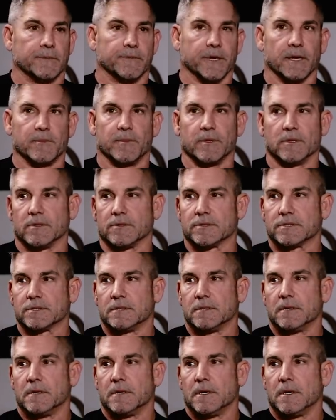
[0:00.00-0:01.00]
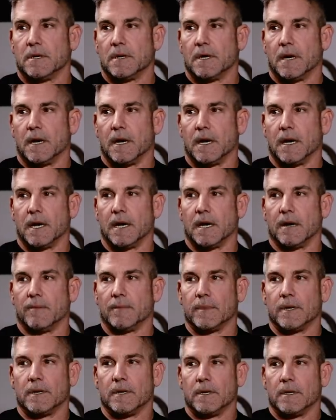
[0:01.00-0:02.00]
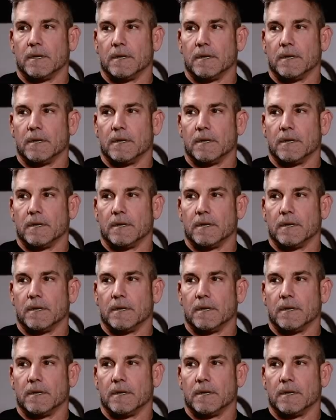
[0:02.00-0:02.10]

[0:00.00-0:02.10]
pay bills. Um,